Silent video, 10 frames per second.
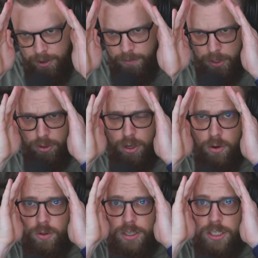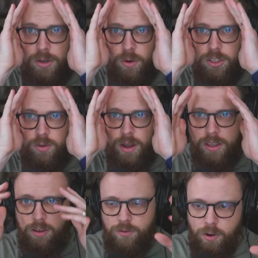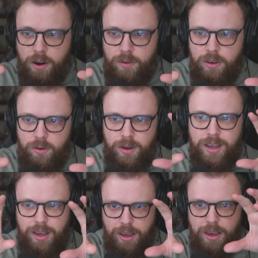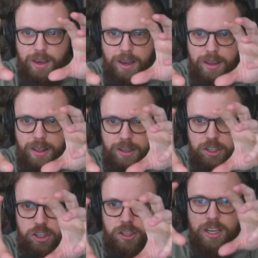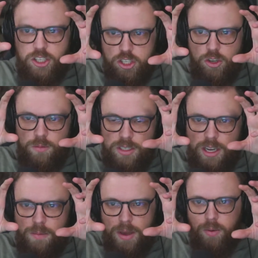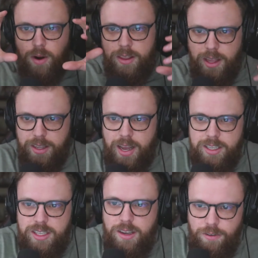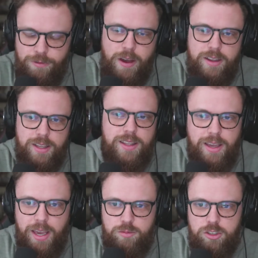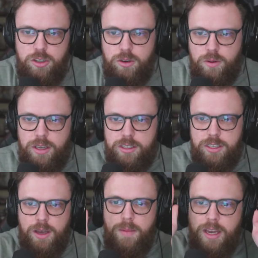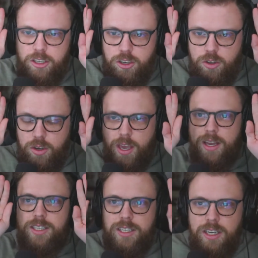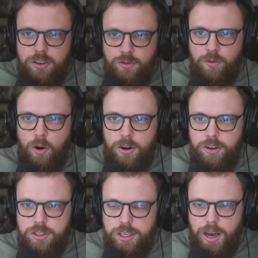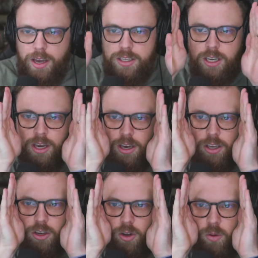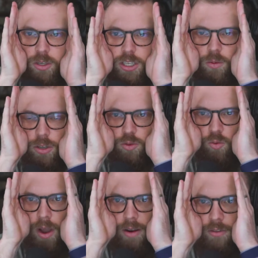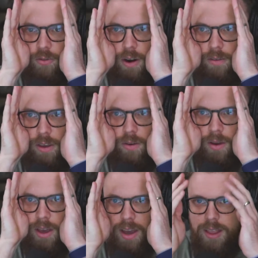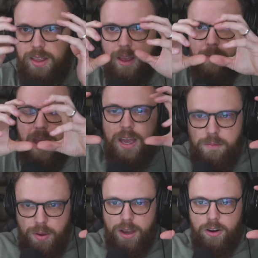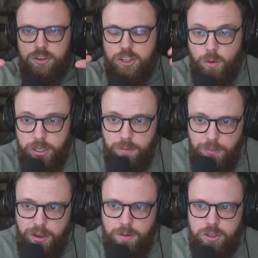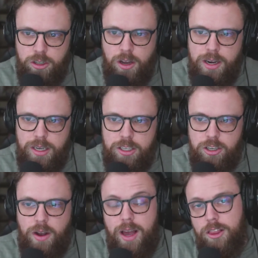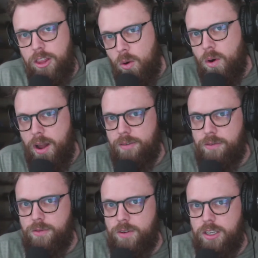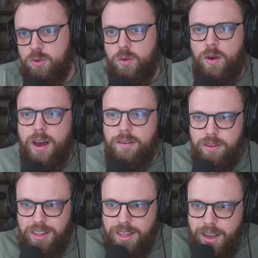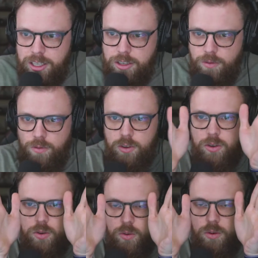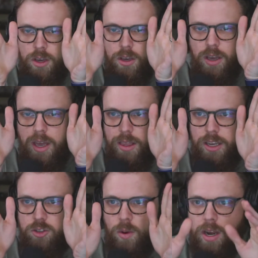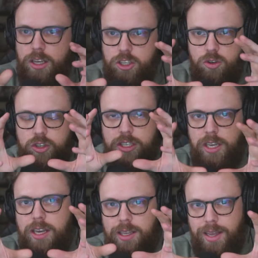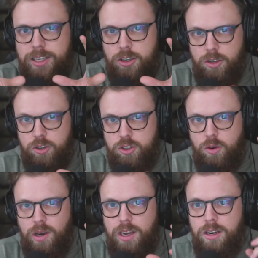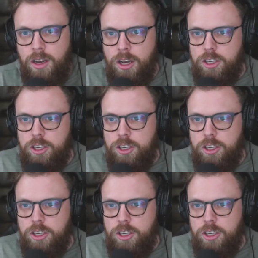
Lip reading: You can only see what's directly in front of you, and then just it zooms in a bit, right? Like, that's the effect that the games do, is they make it so you can't see as far to your sides. You can only see what's right in front of you, and then they make it bigger. So it becomes a lot easier at lower FOVs when you have less view and less radius. You're seeing less on your screen.